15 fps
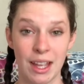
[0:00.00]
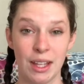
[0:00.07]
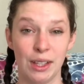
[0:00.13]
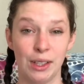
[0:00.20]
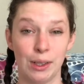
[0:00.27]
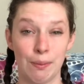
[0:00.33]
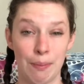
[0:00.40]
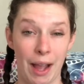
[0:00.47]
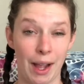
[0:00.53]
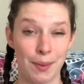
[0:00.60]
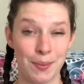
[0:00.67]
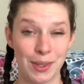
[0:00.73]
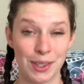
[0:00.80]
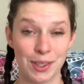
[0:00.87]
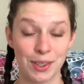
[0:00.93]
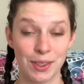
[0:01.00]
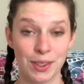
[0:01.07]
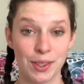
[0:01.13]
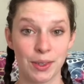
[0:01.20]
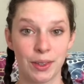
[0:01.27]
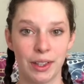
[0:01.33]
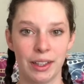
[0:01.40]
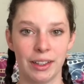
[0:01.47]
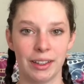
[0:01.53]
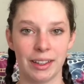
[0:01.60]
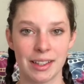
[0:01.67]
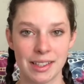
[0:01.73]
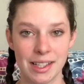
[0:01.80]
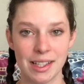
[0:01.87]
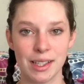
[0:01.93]
Your back muscles, or your
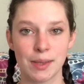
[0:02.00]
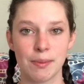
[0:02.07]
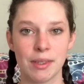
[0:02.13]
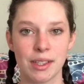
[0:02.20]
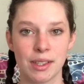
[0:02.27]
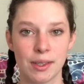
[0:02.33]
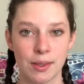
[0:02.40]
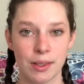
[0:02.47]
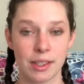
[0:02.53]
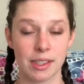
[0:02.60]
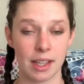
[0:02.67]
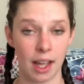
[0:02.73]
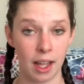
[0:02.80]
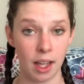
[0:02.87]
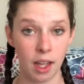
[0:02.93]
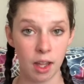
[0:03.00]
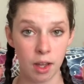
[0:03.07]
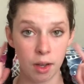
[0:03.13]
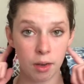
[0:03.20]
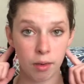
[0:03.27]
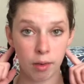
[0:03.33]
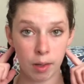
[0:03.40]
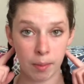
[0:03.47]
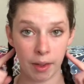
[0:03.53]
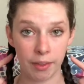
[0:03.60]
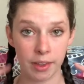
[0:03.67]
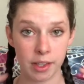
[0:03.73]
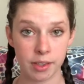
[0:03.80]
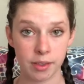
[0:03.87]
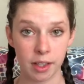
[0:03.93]
latissimus dorsi. What about
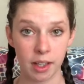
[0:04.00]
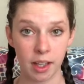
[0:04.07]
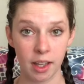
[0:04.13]
this one?